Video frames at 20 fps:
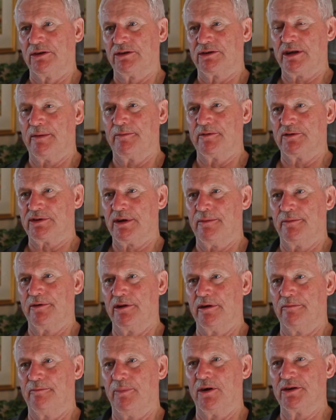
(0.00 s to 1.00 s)
Some of
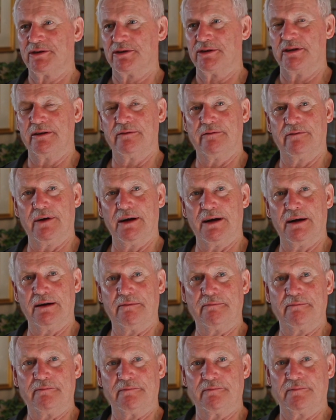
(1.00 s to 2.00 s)
the positive
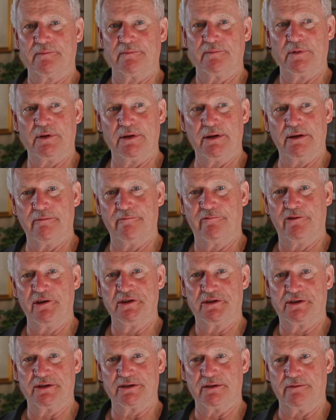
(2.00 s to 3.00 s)

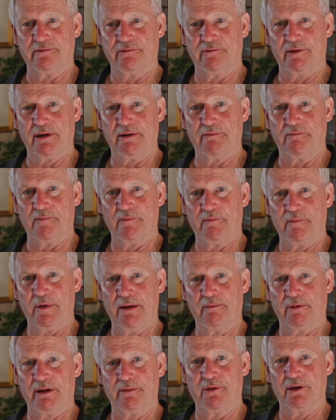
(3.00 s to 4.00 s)
features of
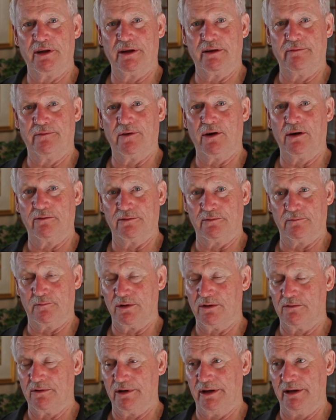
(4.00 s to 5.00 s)
Emily being involved in
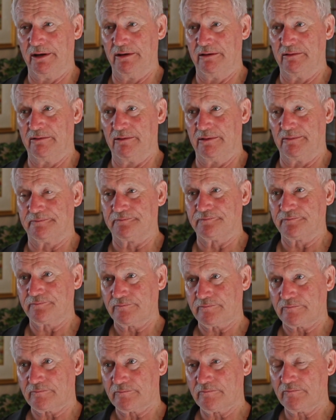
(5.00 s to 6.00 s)
WellCare
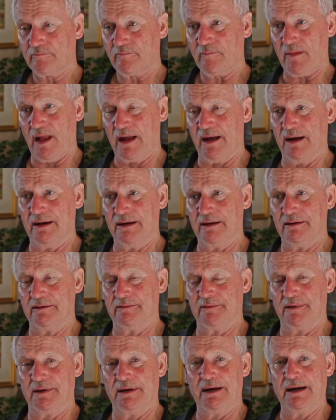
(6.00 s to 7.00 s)

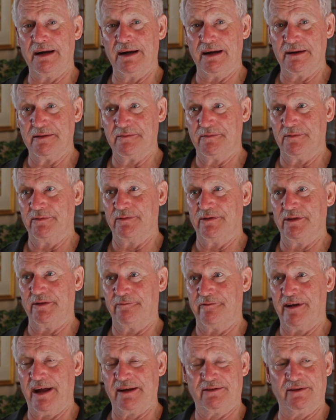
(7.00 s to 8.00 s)
are the
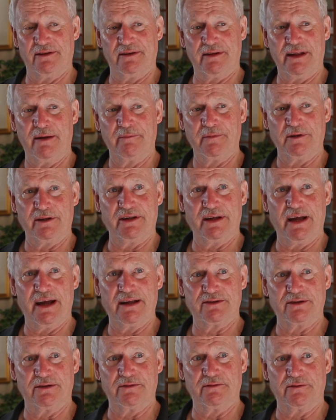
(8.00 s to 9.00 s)
fact that Emily
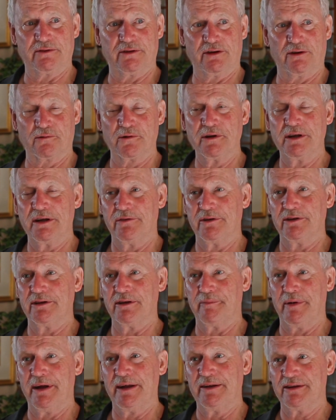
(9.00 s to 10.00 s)
has a degree of
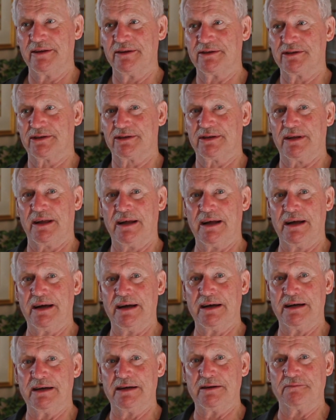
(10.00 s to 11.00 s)
independence.
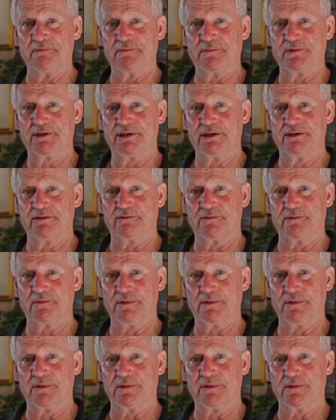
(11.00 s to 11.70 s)
She